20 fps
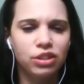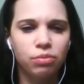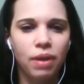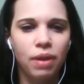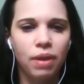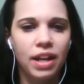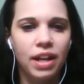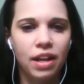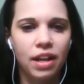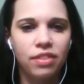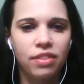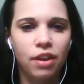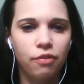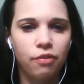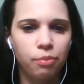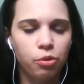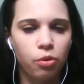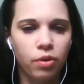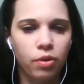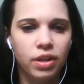ride, I thought,
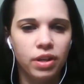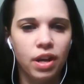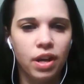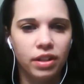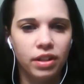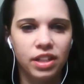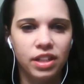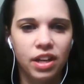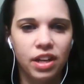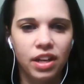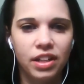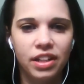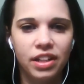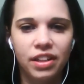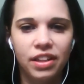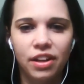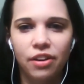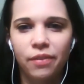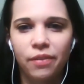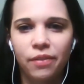from Corey Nakatani
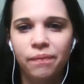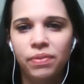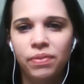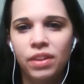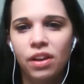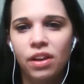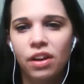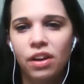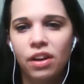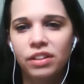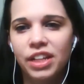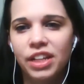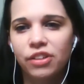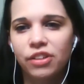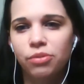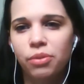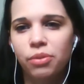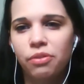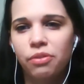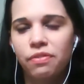there on
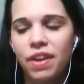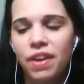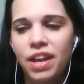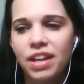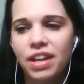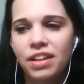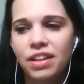Dance with Fate.